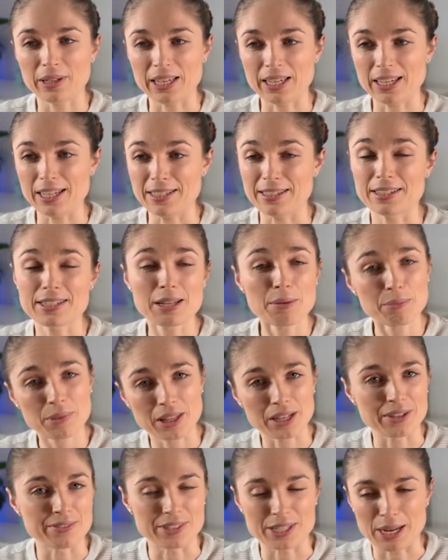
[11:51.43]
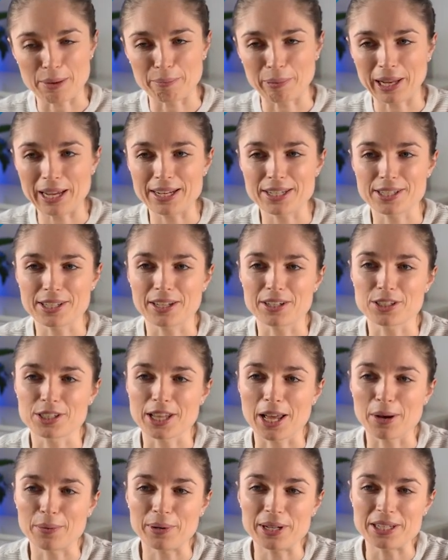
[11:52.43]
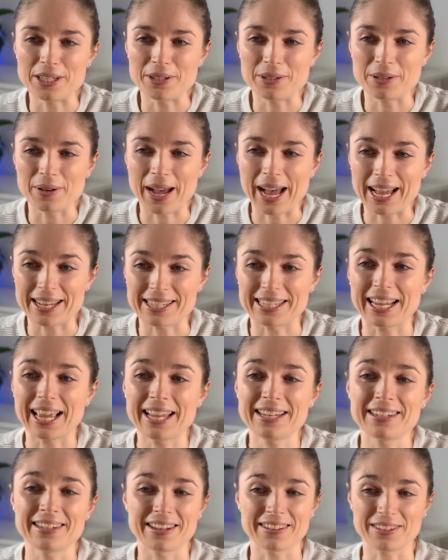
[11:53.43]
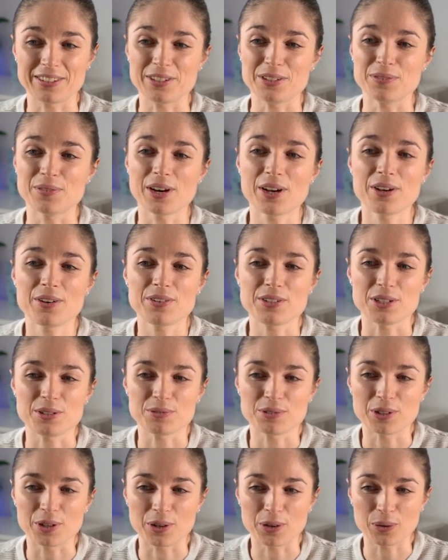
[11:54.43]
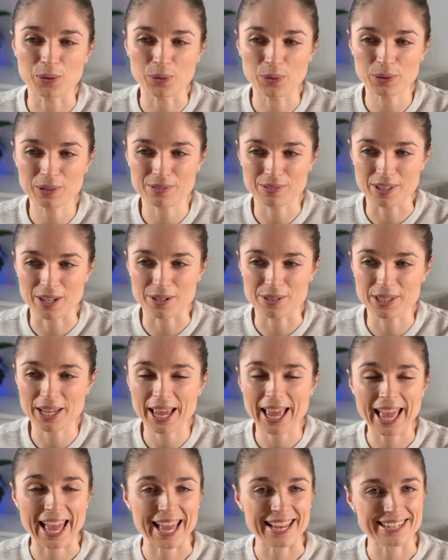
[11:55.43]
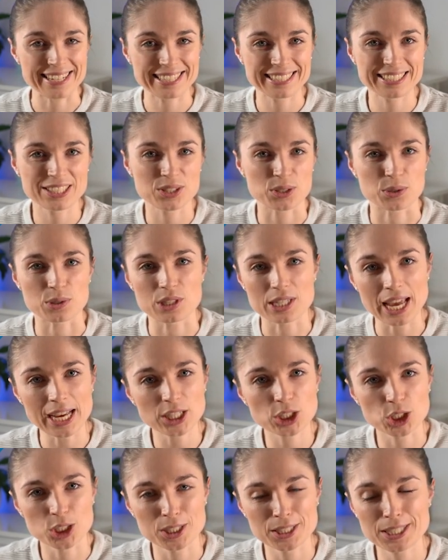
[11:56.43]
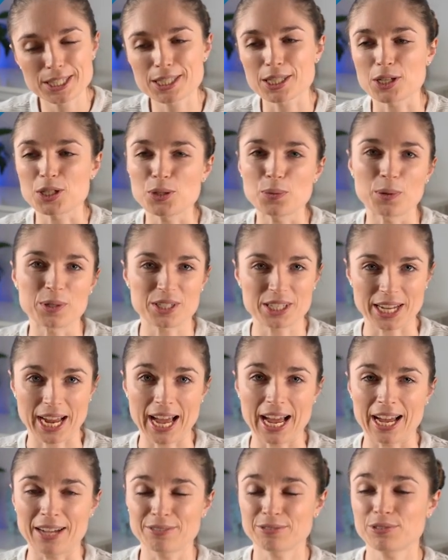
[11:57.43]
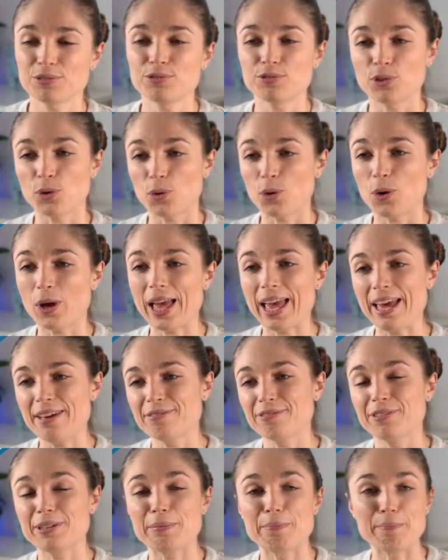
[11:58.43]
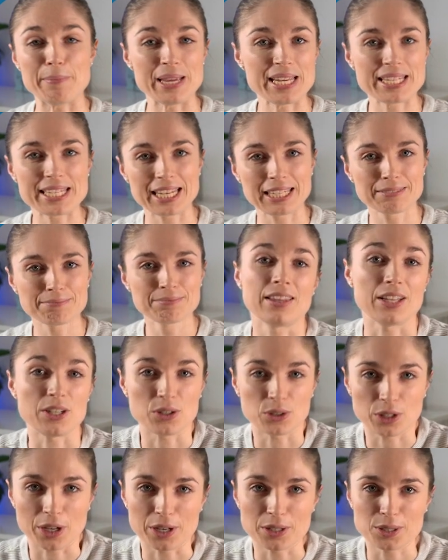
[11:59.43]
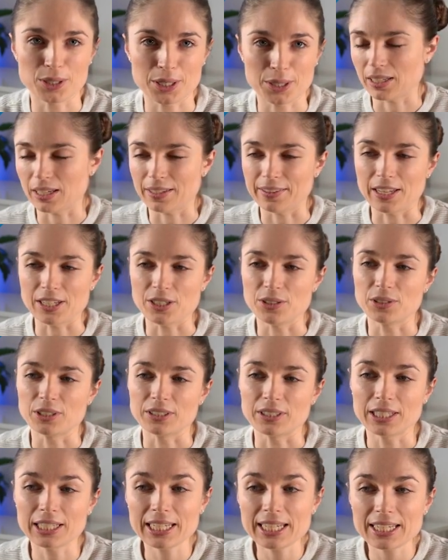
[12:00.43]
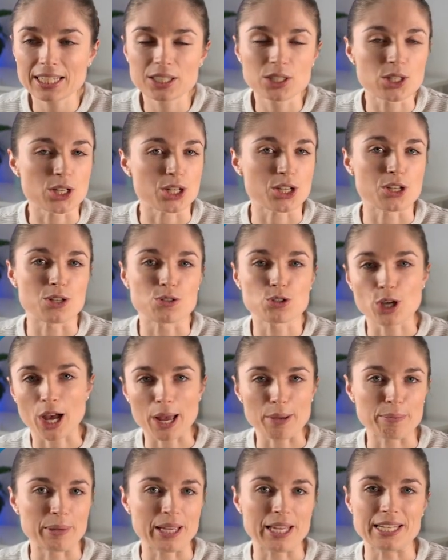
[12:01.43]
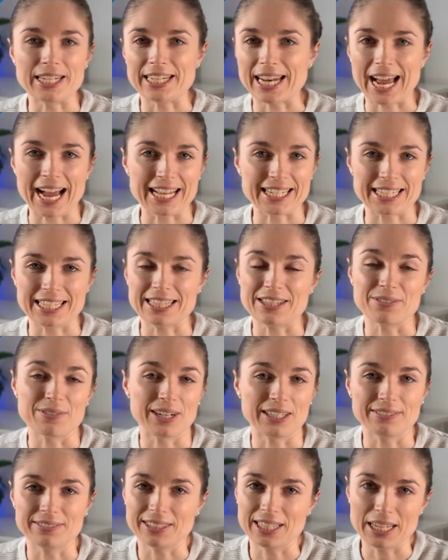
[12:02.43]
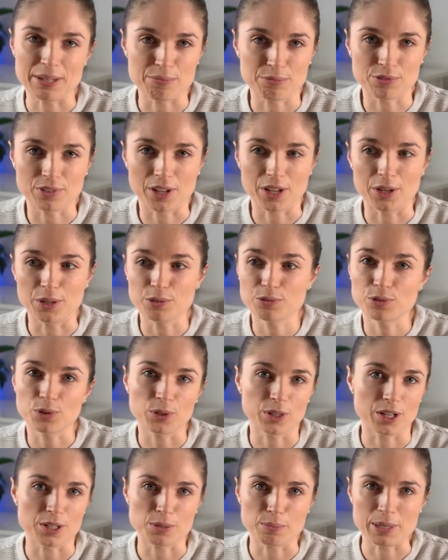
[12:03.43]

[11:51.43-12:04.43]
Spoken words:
in something of a template such that when you add again another new row, you've got all of those headings or sections that you want to have for every meeting that you're going to. And then you can click to type in and add in the relevant info for those